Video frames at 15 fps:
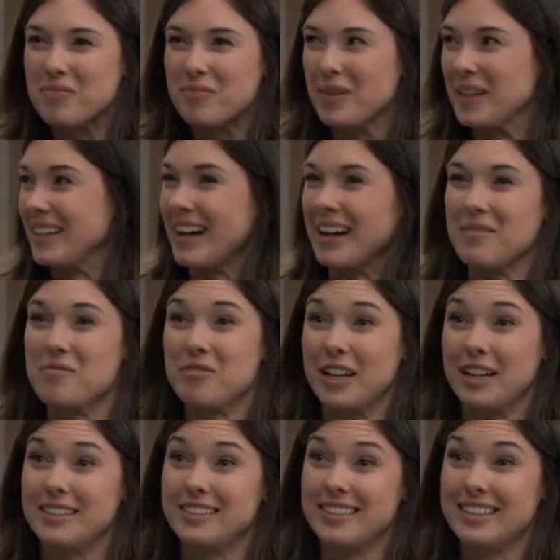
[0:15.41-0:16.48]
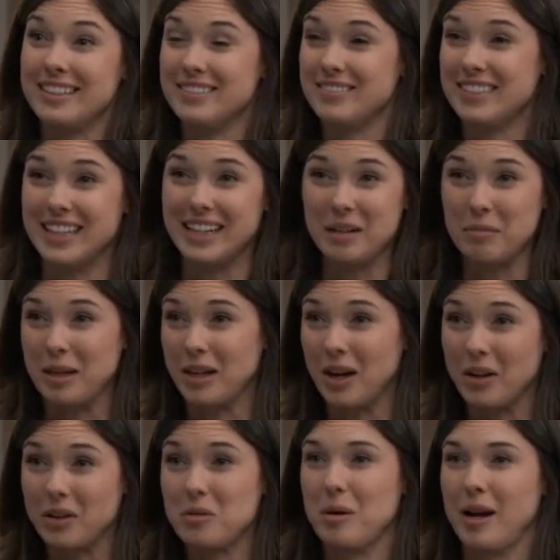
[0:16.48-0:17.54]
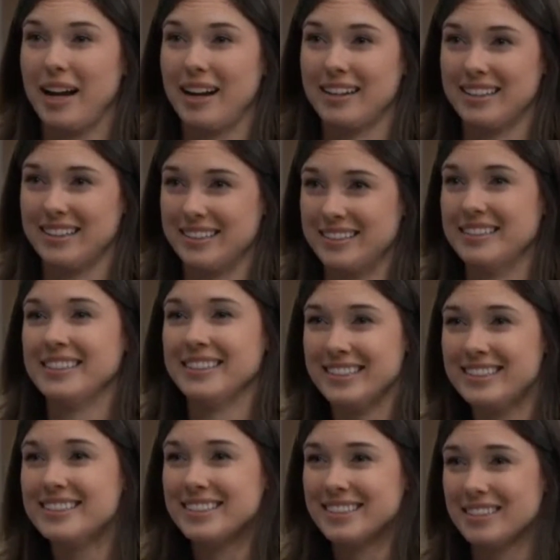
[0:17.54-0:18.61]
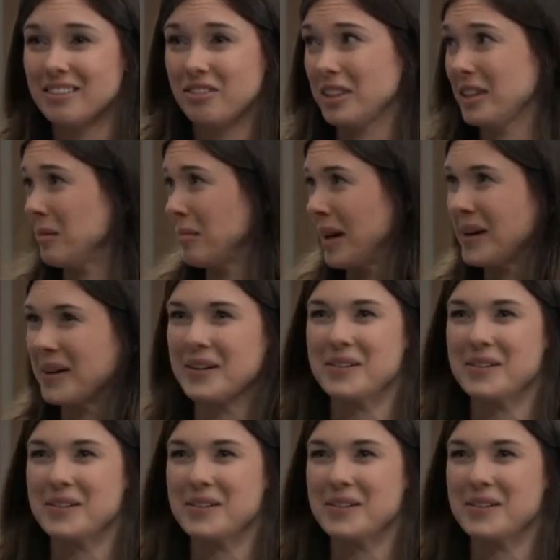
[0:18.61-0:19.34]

But I'm finally getting my color back and feeling better.